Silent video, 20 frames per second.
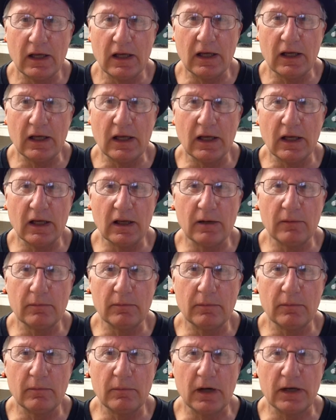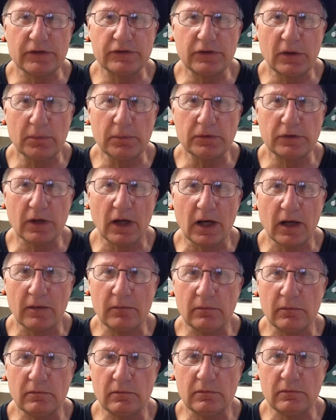And by supper
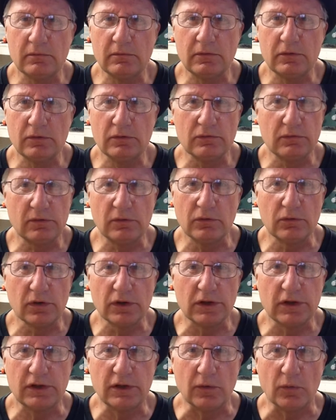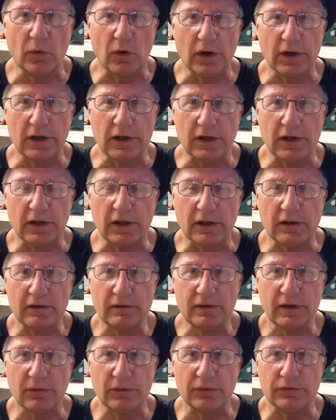time, you really didn't want to eat it.
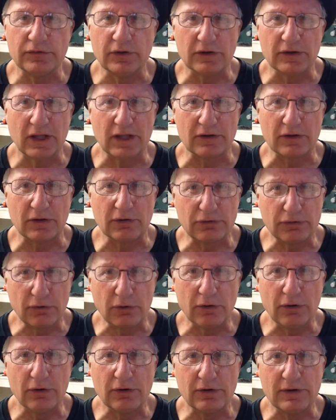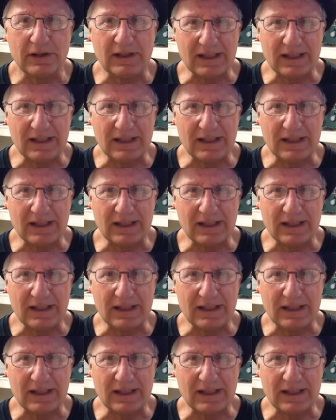It was like the 3rd